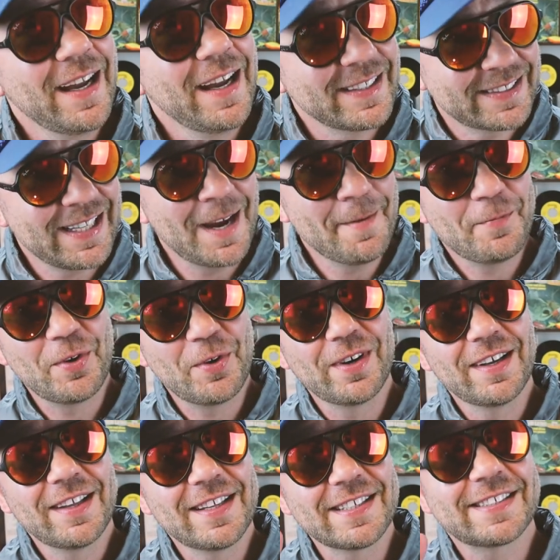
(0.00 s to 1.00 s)
It's time
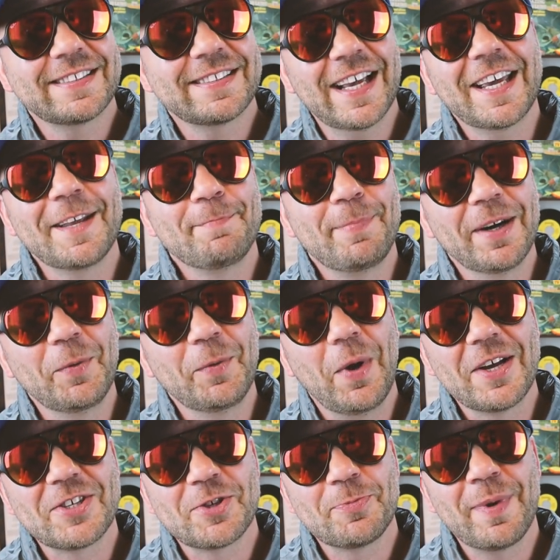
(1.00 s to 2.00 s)
for the second
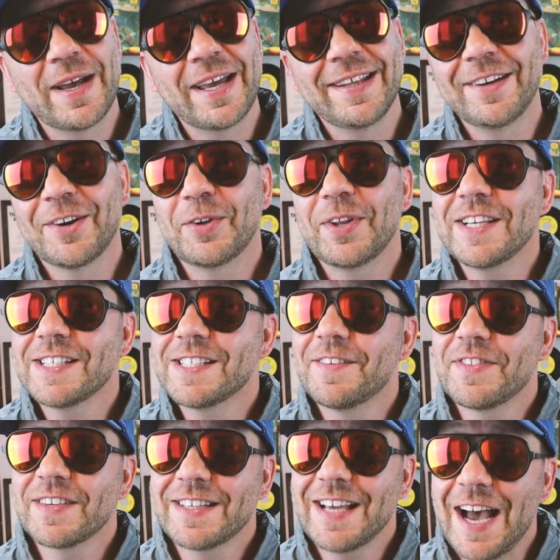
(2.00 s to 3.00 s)
Budweiser bait in our list
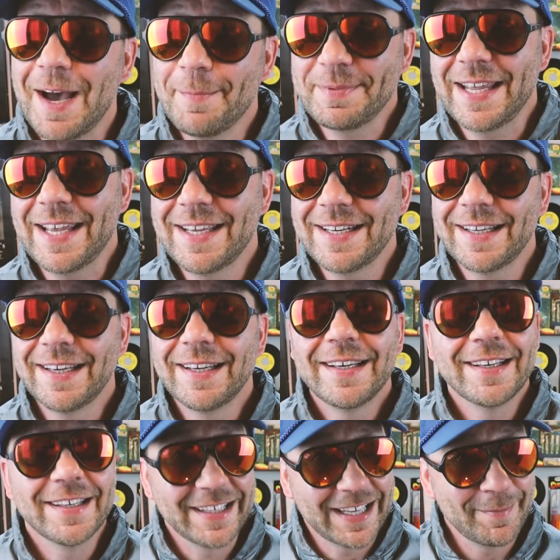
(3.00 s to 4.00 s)
of the top 10
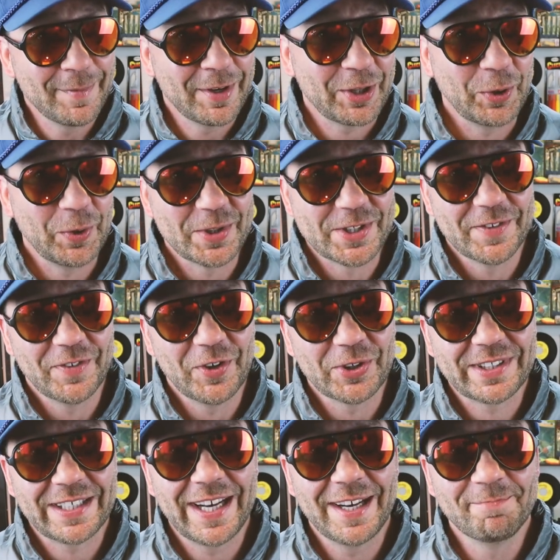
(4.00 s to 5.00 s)
gimmick lures of
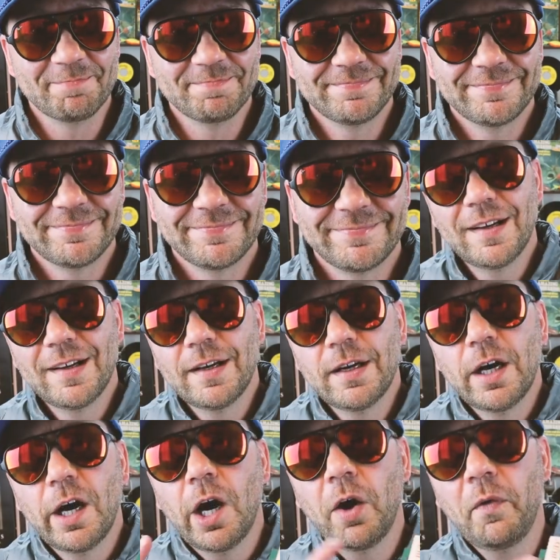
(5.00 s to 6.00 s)
all time.
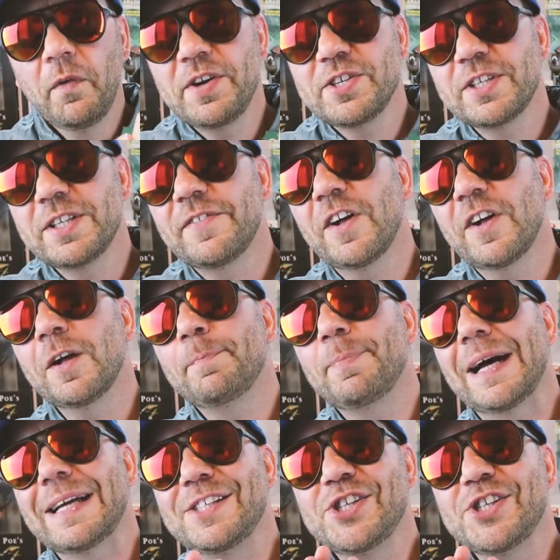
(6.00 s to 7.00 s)
Originally developed
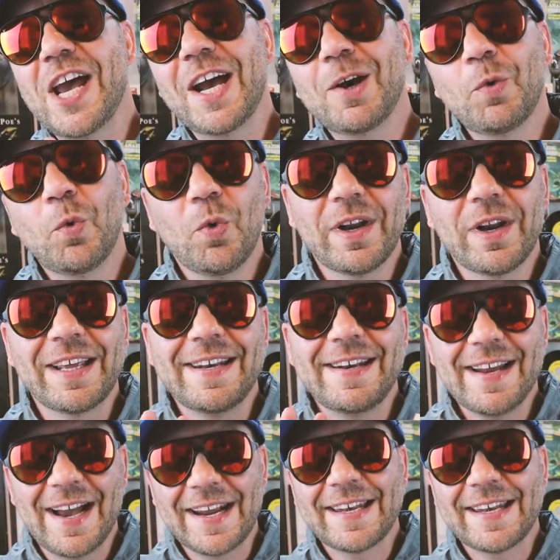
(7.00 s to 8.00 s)
by Jack Ward
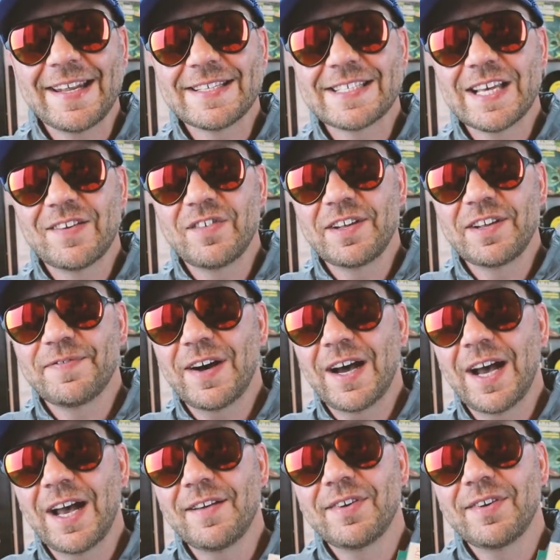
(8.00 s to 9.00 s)
in
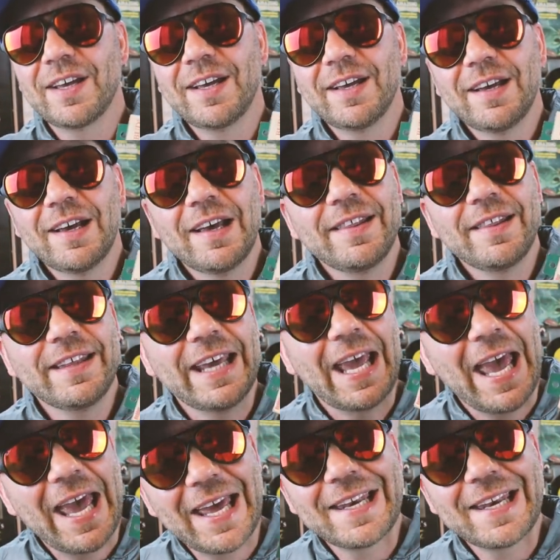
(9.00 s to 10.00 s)
1975, the
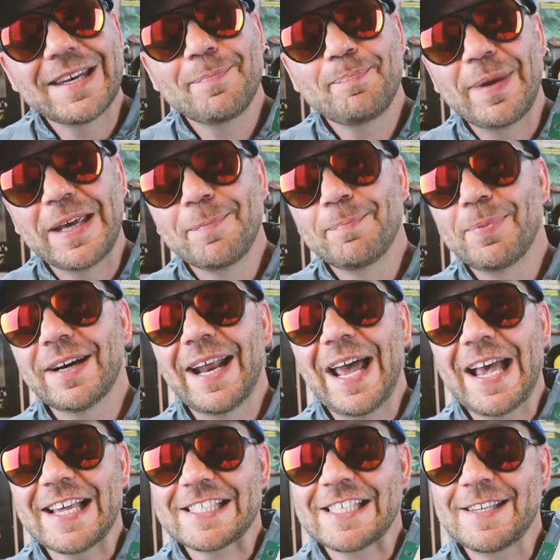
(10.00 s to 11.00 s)
Heddon Big Bud
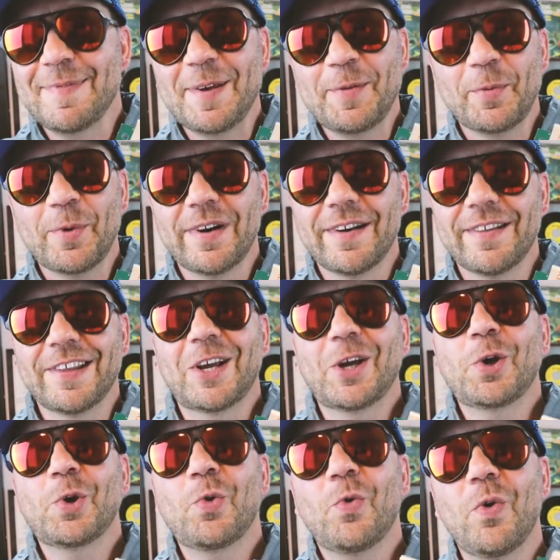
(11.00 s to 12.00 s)
has to be one of the
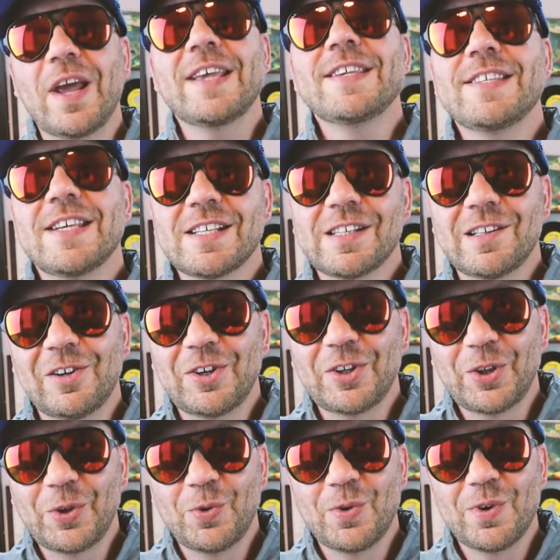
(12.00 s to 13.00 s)
craziest
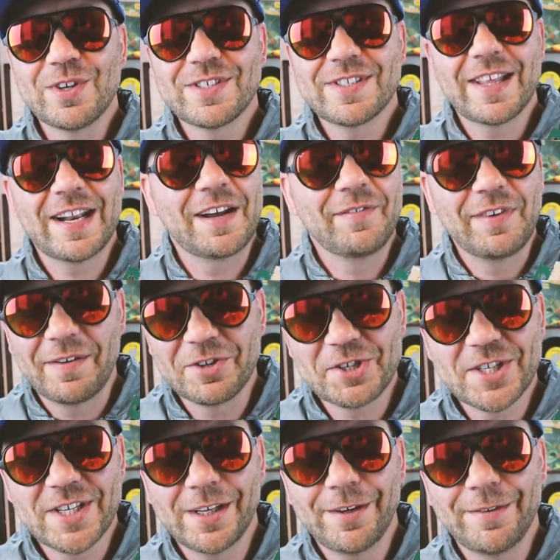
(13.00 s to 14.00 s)
looking lures that I've
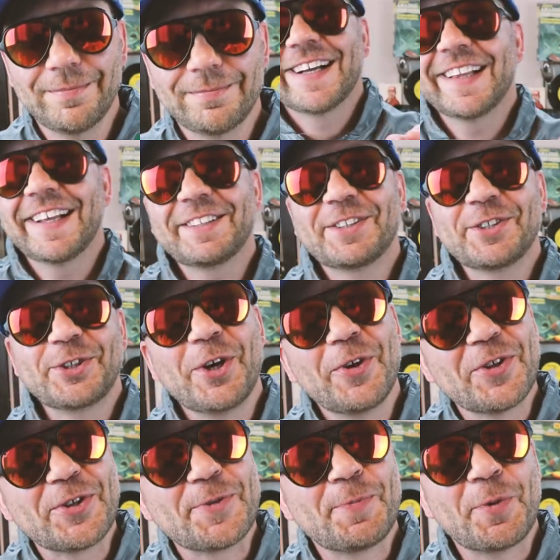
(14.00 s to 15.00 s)
ever seen. Collectors
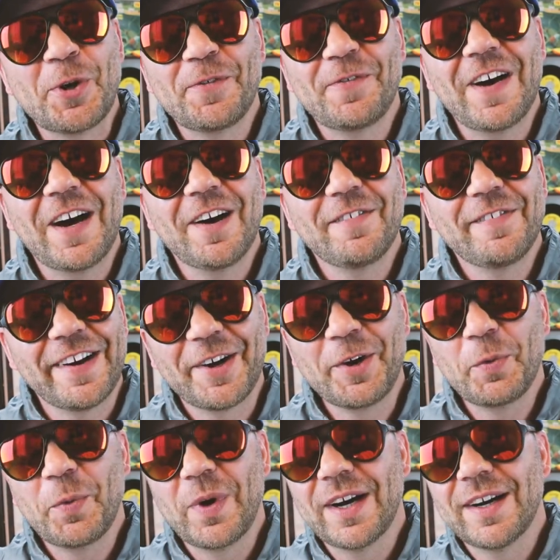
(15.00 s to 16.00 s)
know this profile
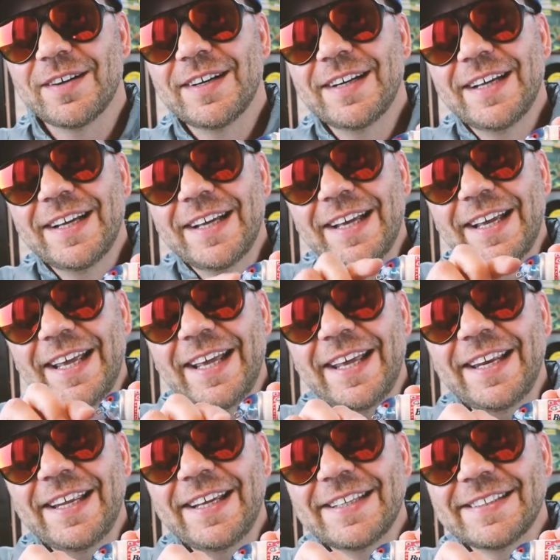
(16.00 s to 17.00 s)
very well.
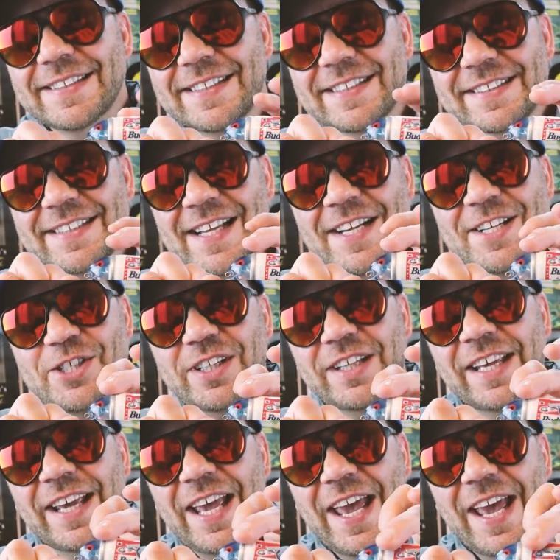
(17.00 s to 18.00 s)
It is
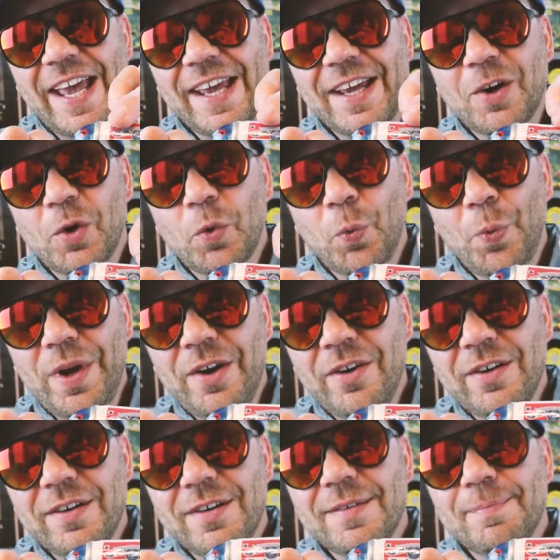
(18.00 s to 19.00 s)
essentially a
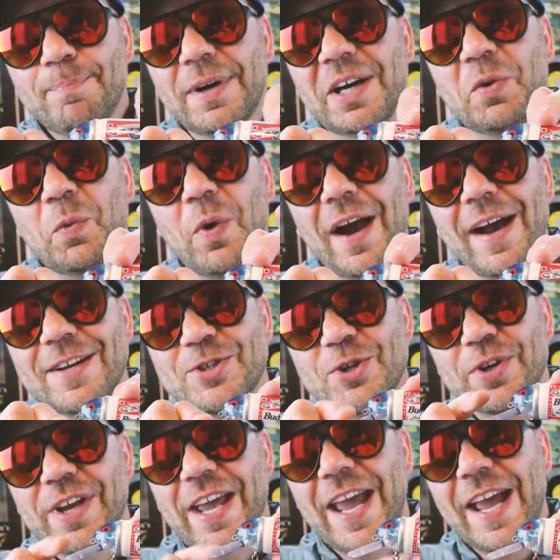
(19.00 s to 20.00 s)
weird
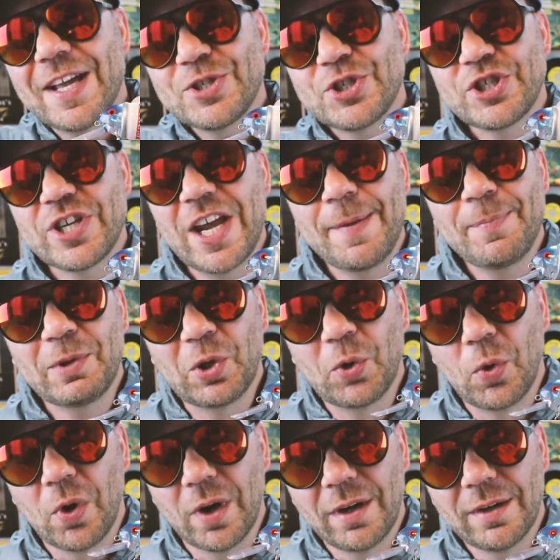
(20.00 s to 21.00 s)
Budweiser can shaped
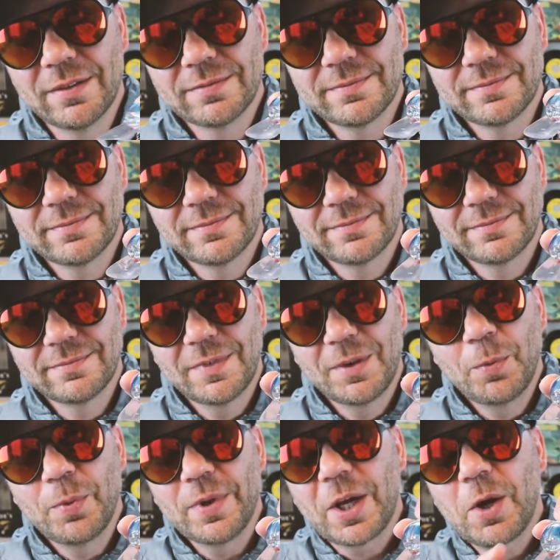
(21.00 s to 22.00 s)
lure
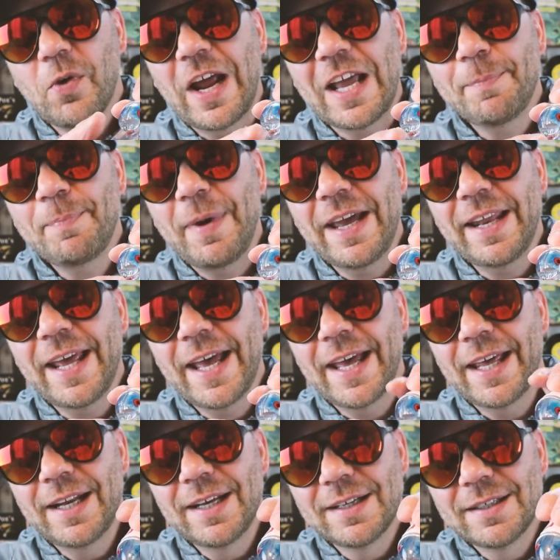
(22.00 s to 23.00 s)
with a crankbait
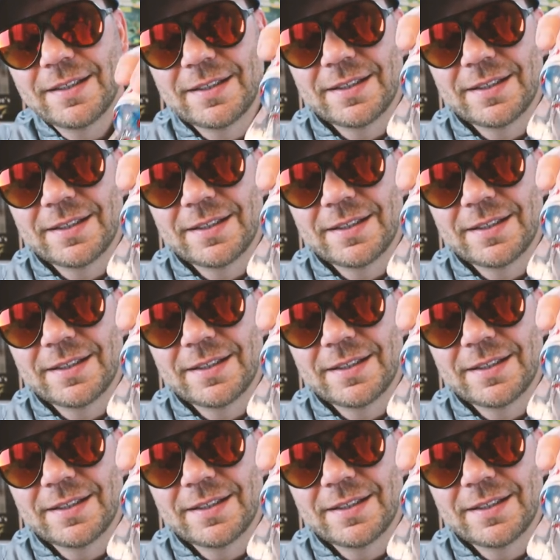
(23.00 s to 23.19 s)
head,